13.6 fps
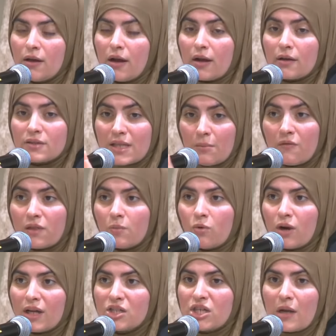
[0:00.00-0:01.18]
uh, some of them wore
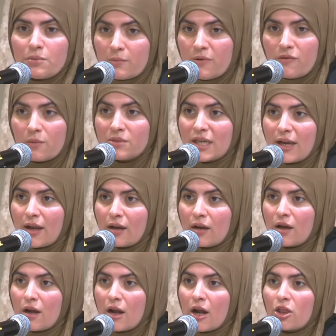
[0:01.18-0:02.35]
hijab, some of them didn't.
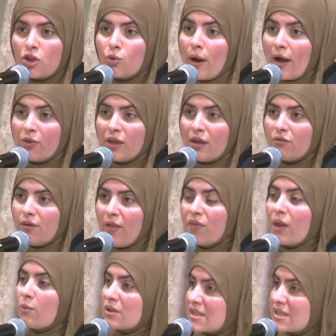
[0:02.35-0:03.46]
Throughout the event, they would